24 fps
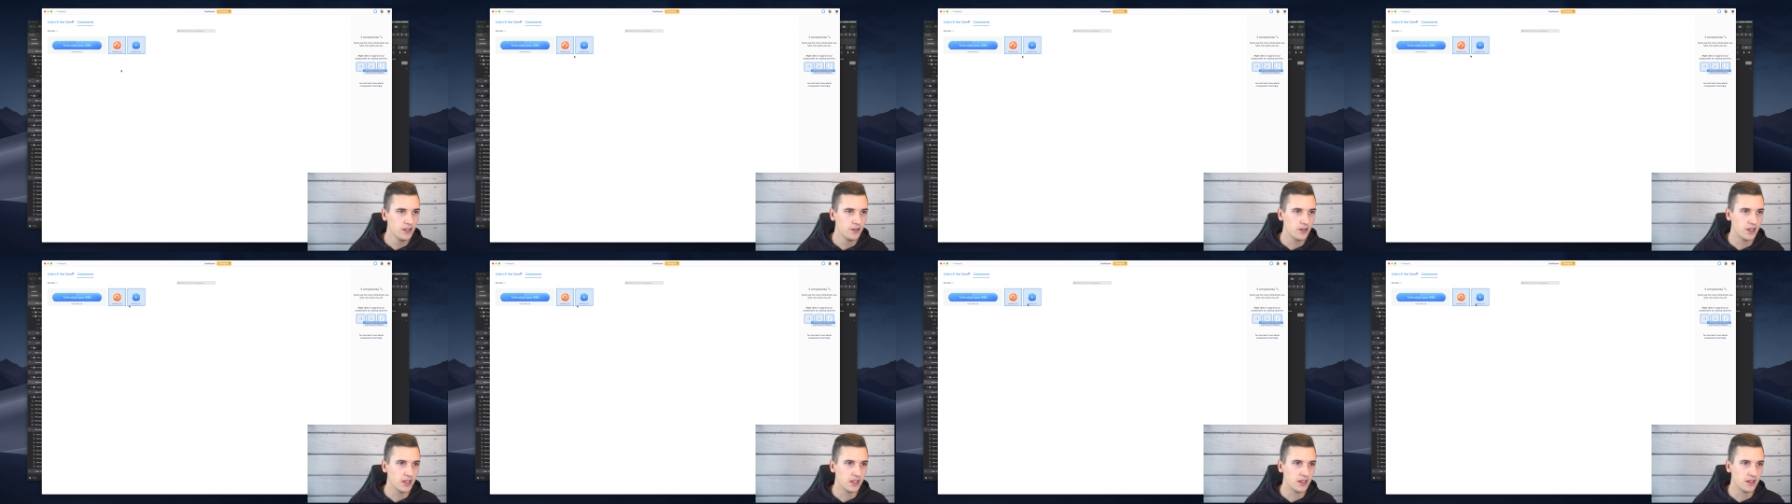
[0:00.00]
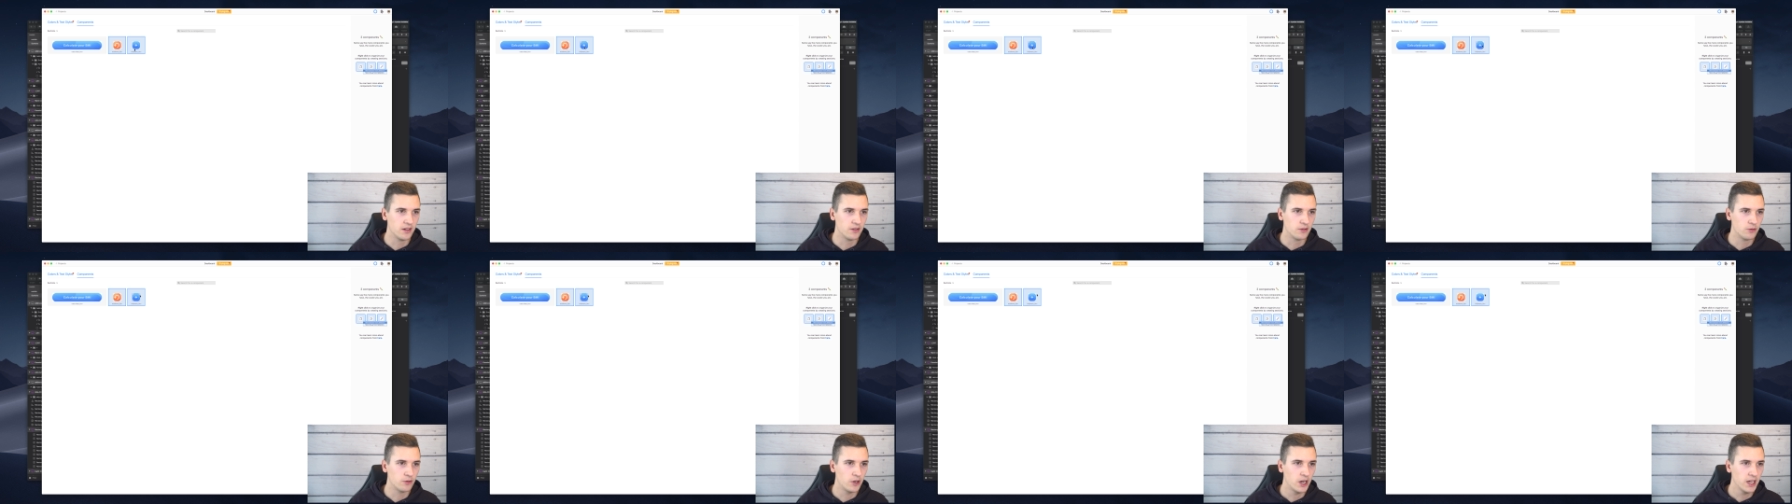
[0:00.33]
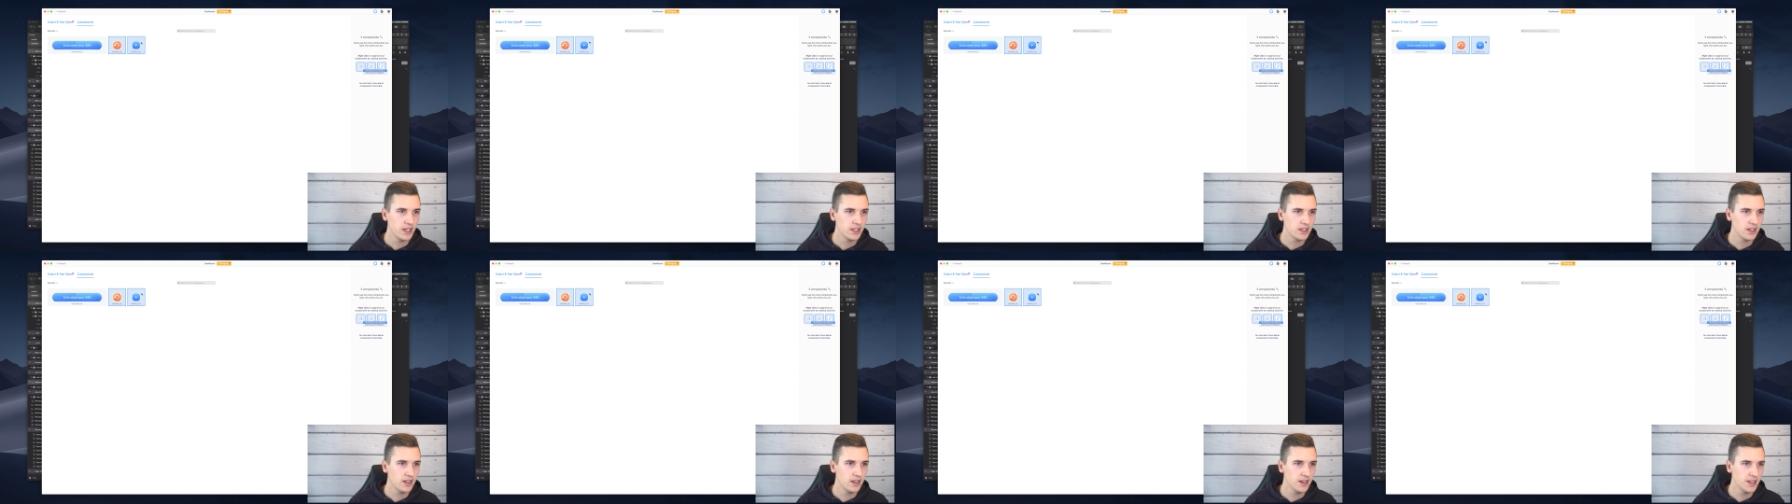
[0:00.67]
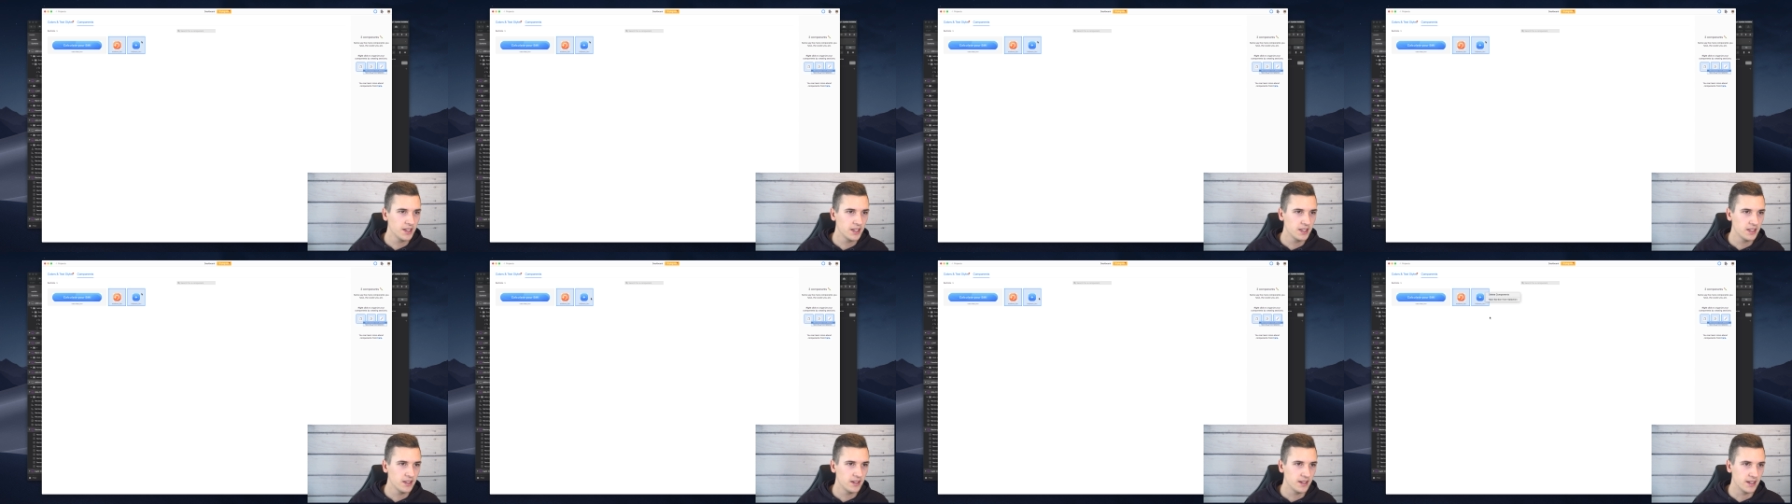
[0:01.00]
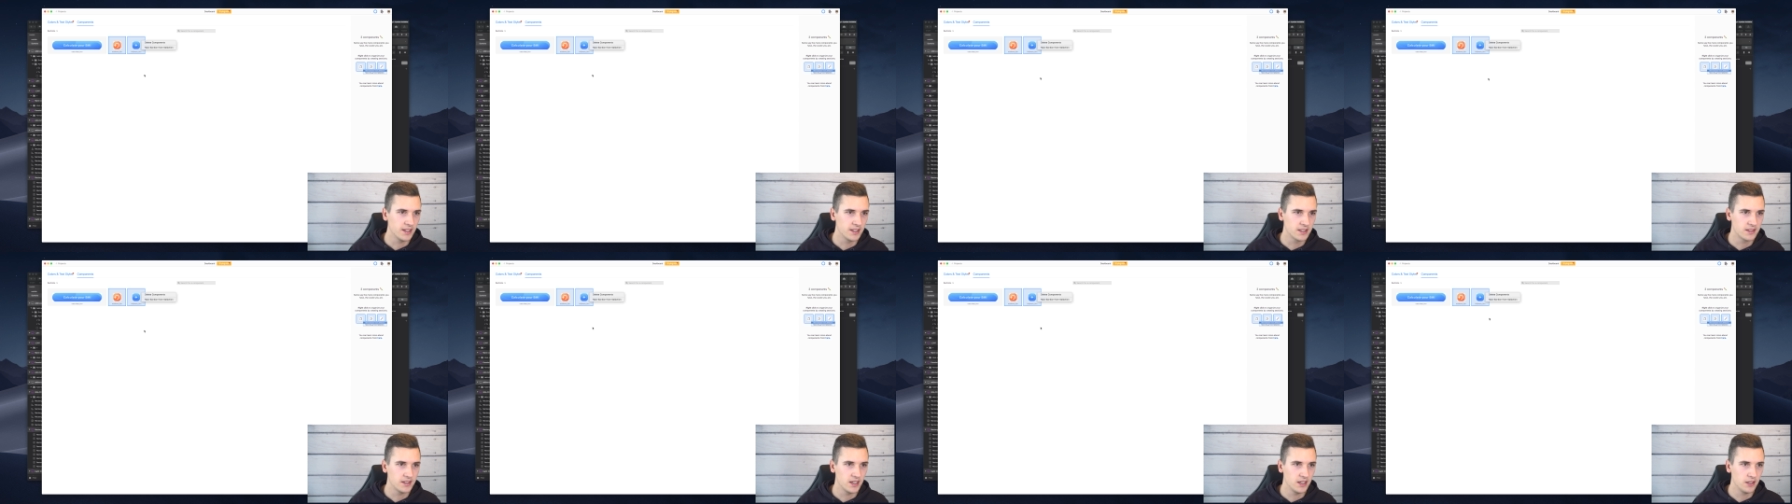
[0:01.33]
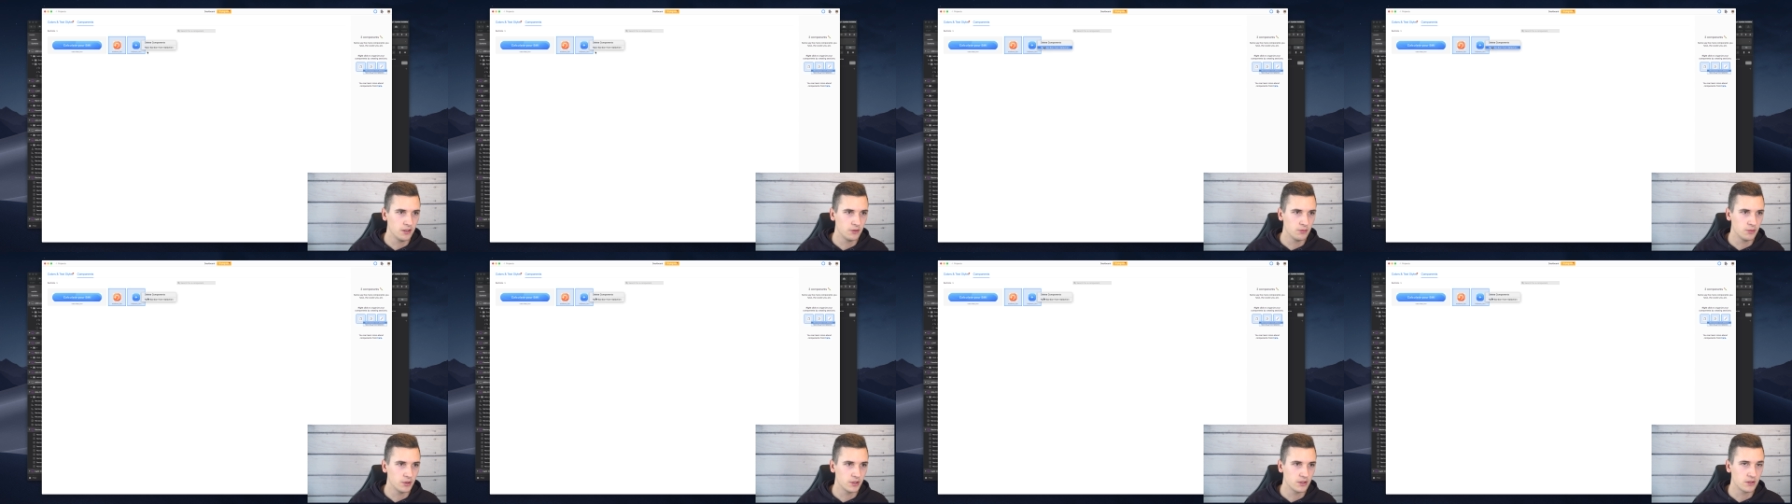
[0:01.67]
you can right click it and say
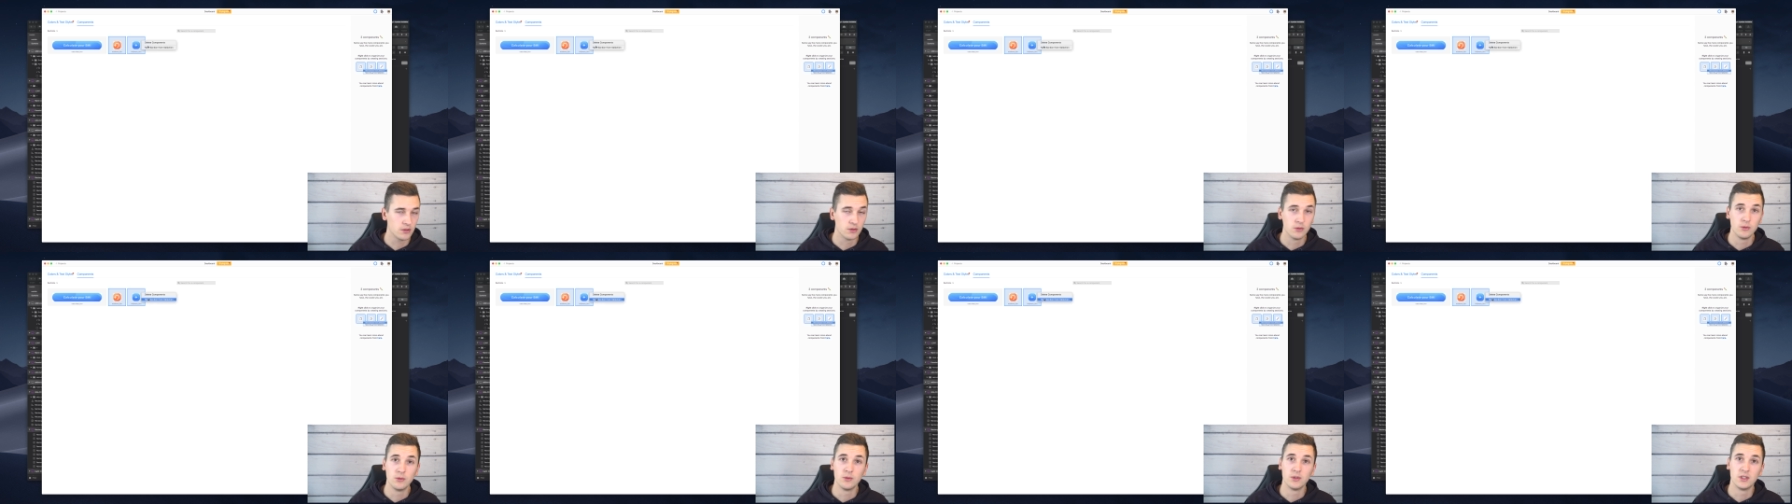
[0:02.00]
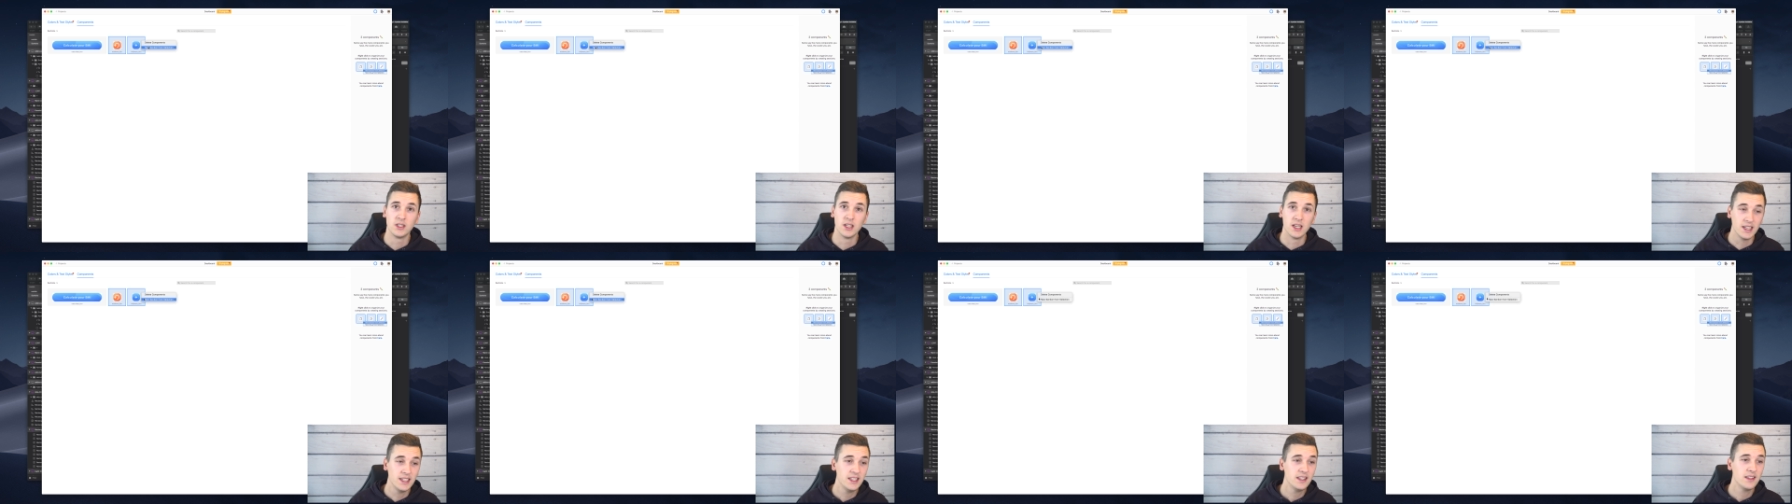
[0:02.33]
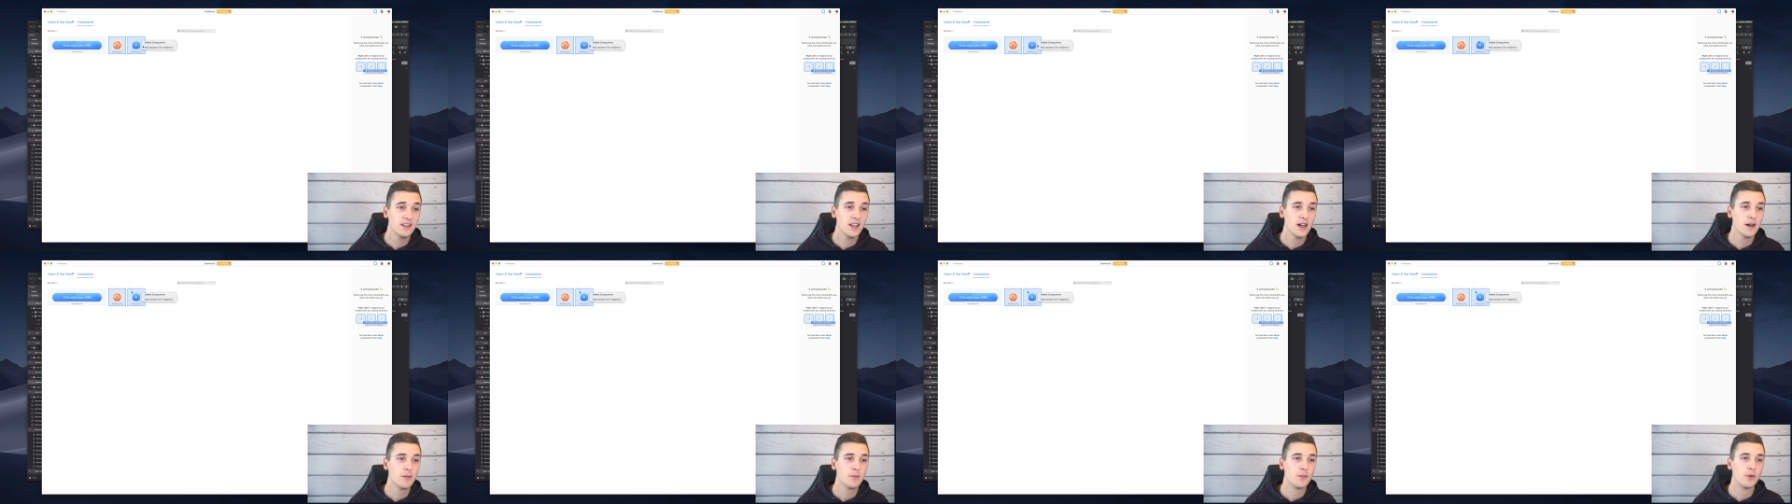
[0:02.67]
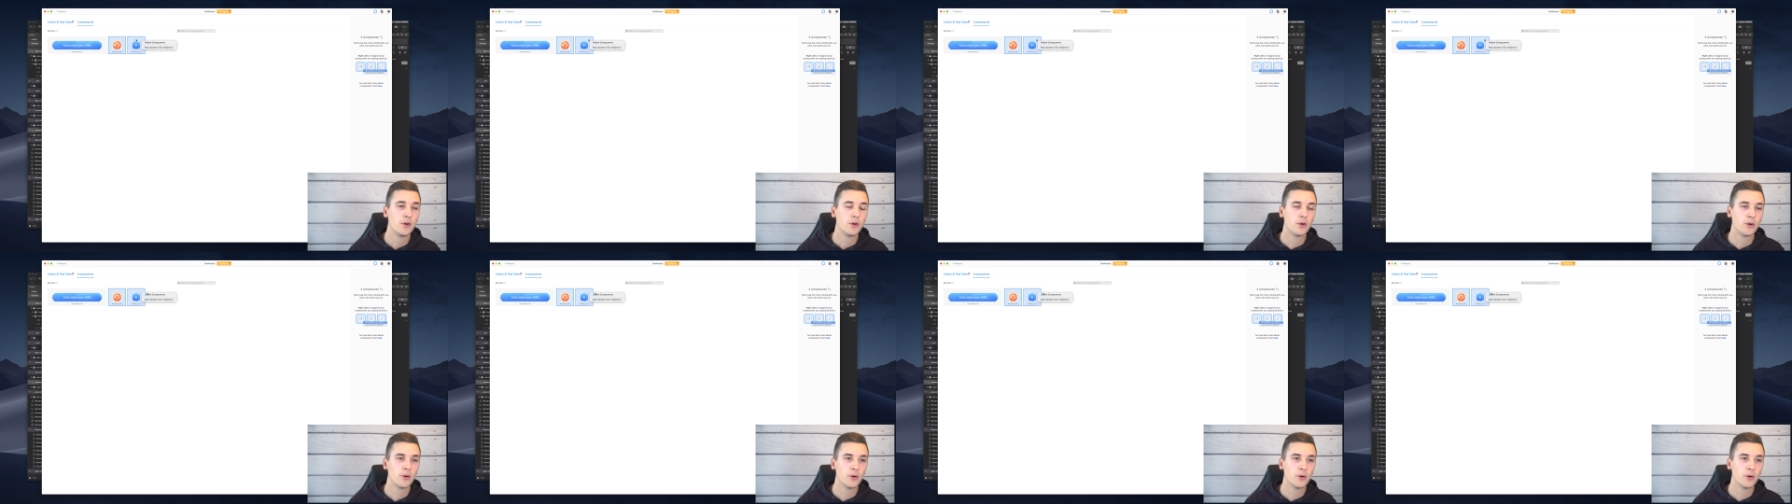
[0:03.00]
you want to delete them,